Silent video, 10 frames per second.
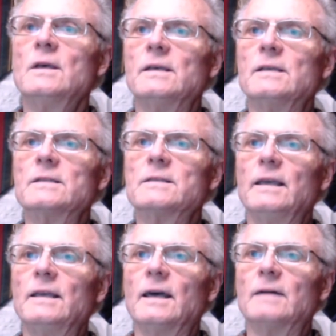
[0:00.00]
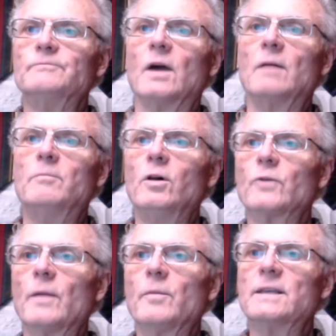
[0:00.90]
is a bull
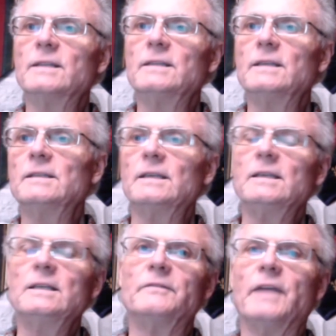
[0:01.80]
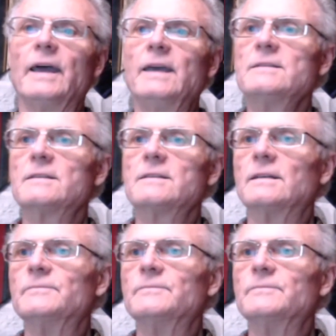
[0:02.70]
representing the heat of days,